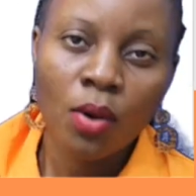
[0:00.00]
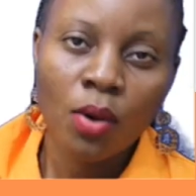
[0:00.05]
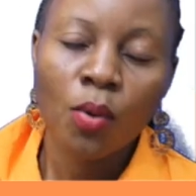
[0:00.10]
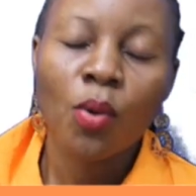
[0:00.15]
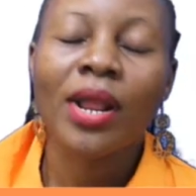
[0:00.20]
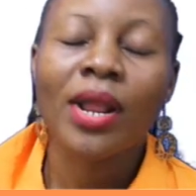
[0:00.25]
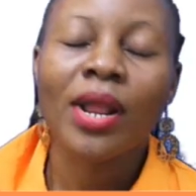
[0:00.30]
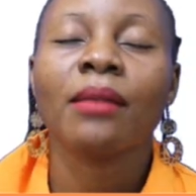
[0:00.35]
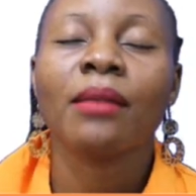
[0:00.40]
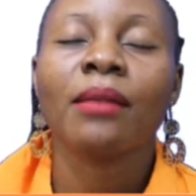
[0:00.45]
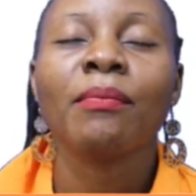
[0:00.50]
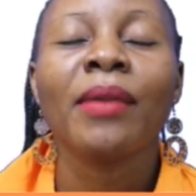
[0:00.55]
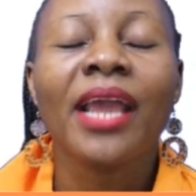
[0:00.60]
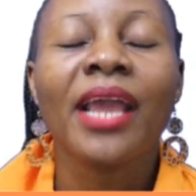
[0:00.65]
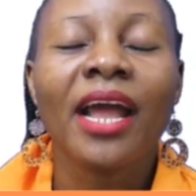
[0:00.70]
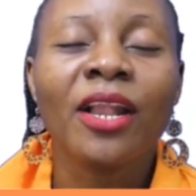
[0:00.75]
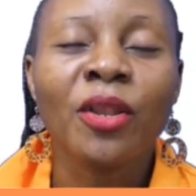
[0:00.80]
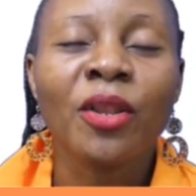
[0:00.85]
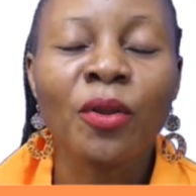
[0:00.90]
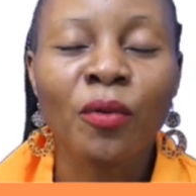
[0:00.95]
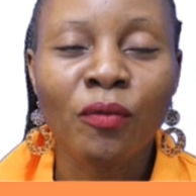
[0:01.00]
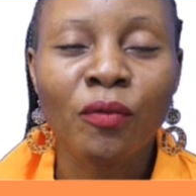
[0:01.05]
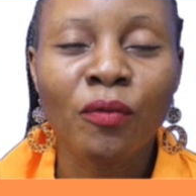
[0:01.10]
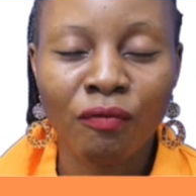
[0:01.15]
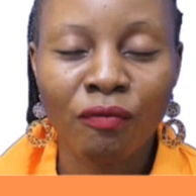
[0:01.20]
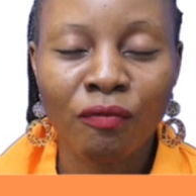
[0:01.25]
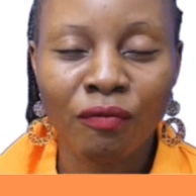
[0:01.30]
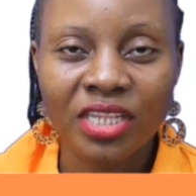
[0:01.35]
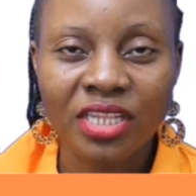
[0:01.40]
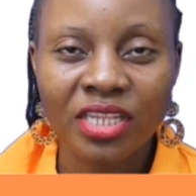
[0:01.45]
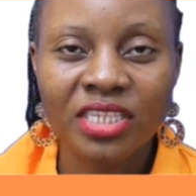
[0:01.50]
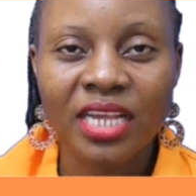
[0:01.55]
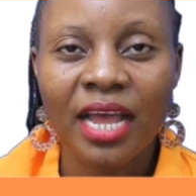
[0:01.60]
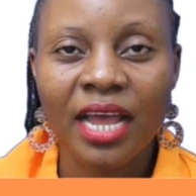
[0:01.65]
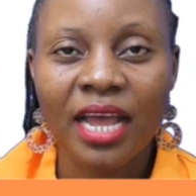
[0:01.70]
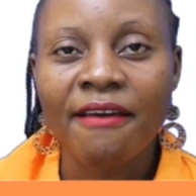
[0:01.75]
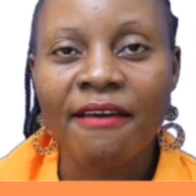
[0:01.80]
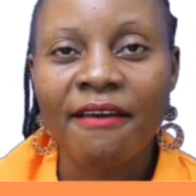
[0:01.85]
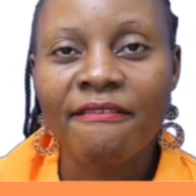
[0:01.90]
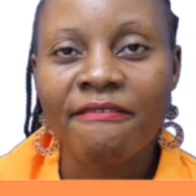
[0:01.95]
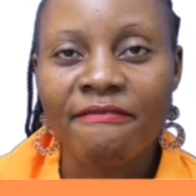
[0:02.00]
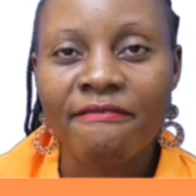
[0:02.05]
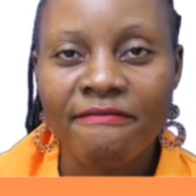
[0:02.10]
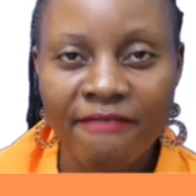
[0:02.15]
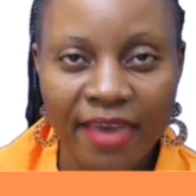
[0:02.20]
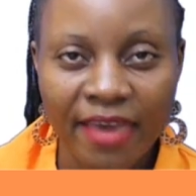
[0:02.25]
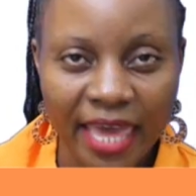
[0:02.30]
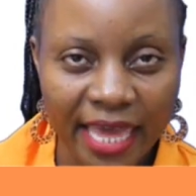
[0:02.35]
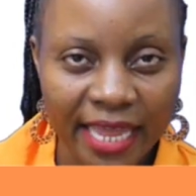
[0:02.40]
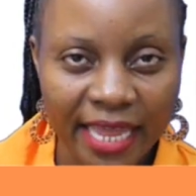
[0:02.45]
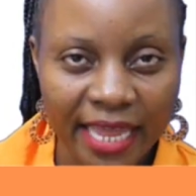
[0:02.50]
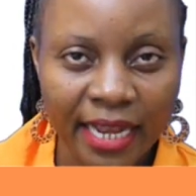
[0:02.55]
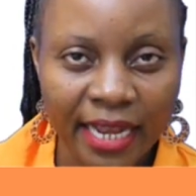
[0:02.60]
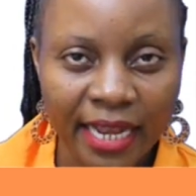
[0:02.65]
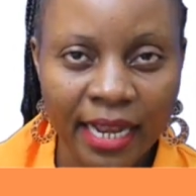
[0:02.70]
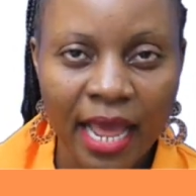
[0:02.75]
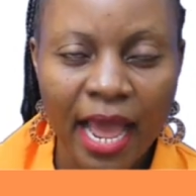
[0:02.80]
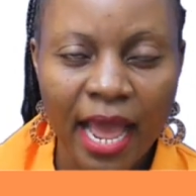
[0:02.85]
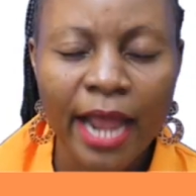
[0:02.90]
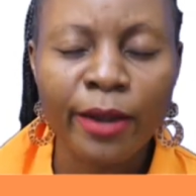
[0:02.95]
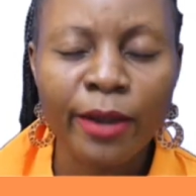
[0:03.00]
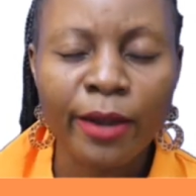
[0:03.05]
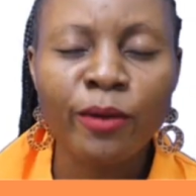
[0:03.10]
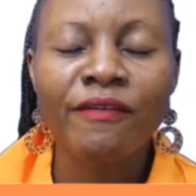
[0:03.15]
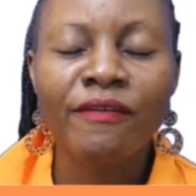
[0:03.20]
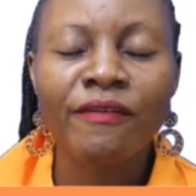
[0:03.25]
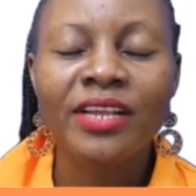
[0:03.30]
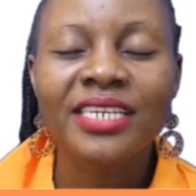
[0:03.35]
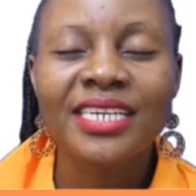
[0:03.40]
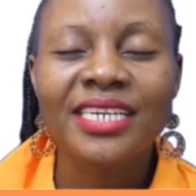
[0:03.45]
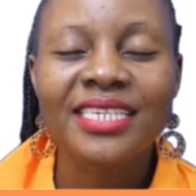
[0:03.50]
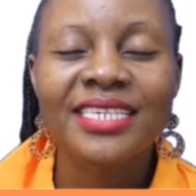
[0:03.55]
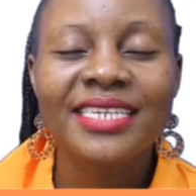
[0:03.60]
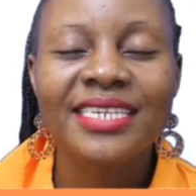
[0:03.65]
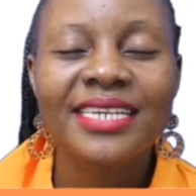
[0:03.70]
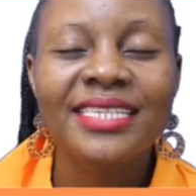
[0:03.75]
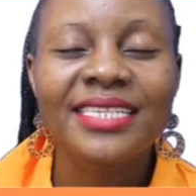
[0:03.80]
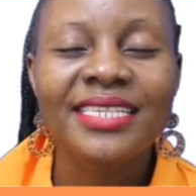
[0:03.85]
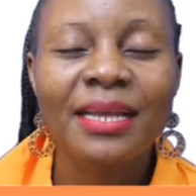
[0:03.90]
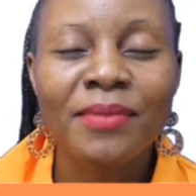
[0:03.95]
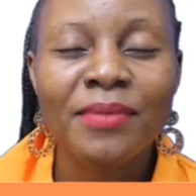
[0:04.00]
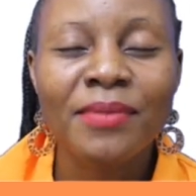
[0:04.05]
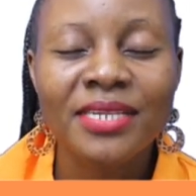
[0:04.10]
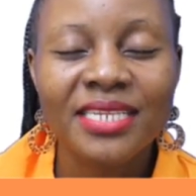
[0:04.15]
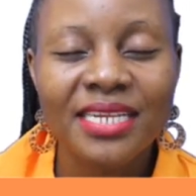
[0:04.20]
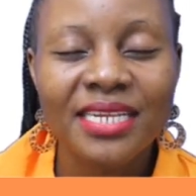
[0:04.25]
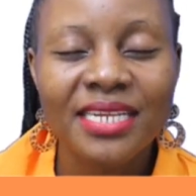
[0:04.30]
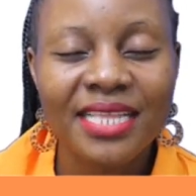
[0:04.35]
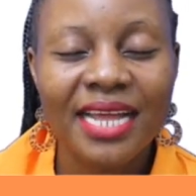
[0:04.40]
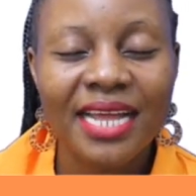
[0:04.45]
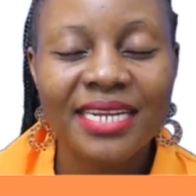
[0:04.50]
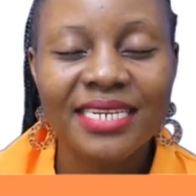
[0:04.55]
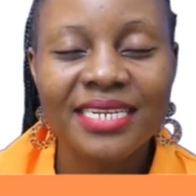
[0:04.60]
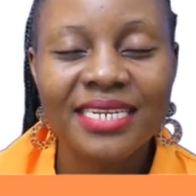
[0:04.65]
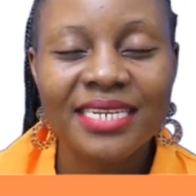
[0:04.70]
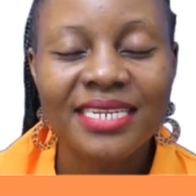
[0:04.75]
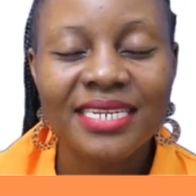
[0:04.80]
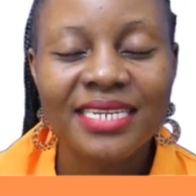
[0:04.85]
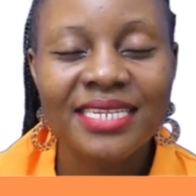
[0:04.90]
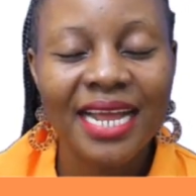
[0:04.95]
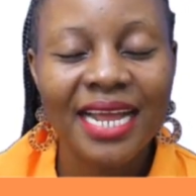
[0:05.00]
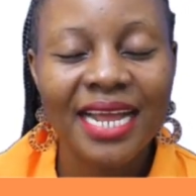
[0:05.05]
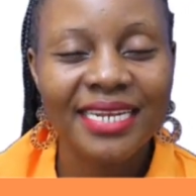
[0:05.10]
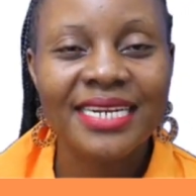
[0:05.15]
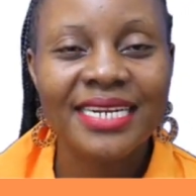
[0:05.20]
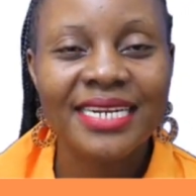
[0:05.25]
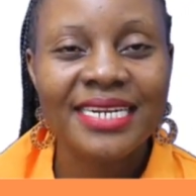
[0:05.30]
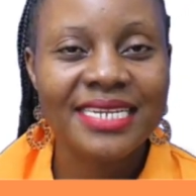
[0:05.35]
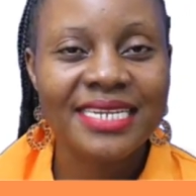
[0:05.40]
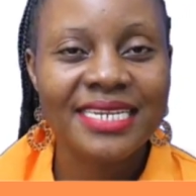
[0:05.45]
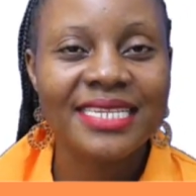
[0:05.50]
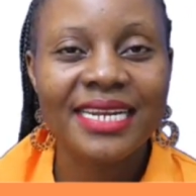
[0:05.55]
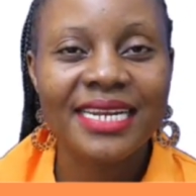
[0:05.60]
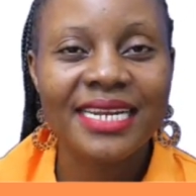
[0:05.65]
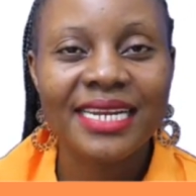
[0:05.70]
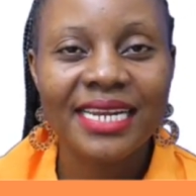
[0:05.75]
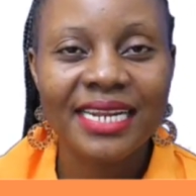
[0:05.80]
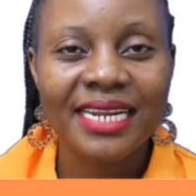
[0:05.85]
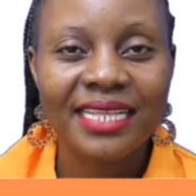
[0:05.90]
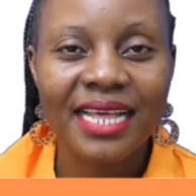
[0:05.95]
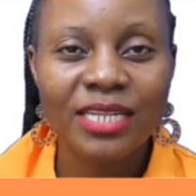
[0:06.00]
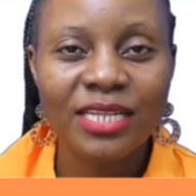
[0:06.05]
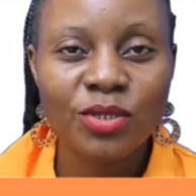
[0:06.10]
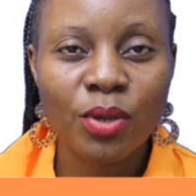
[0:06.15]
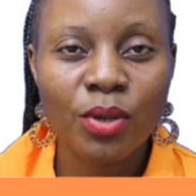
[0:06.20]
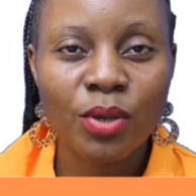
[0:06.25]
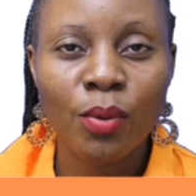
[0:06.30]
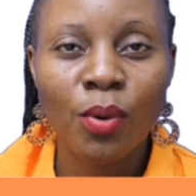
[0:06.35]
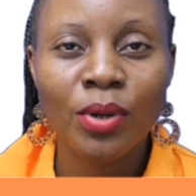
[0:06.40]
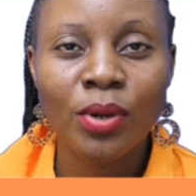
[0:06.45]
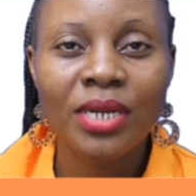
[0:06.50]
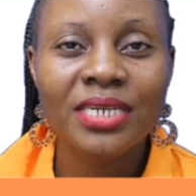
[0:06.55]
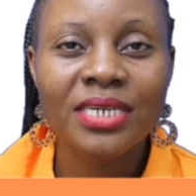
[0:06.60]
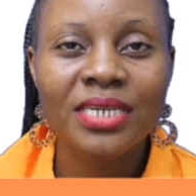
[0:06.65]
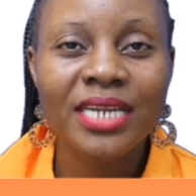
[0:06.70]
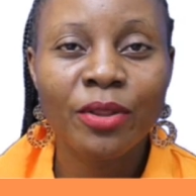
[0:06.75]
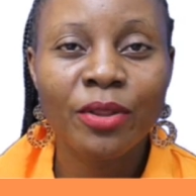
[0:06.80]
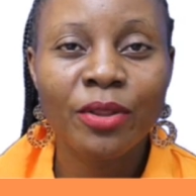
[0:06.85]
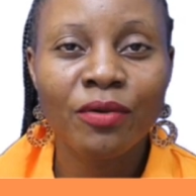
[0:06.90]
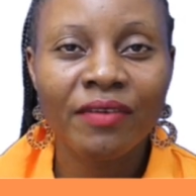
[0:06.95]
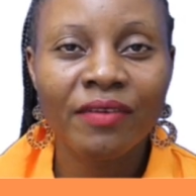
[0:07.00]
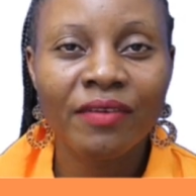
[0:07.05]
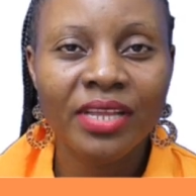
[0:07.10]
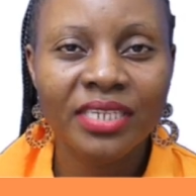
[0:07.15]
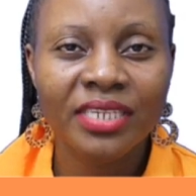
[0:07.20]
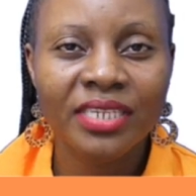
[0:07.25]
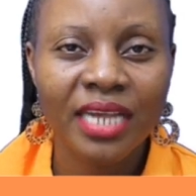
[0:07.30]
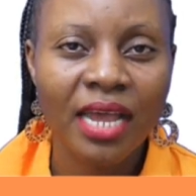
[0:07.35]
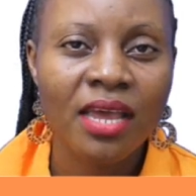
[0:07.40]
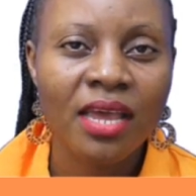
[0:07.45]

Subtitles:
What can make a new venture fail? A new venture is just a business that started recently. That's why we call it a new venture.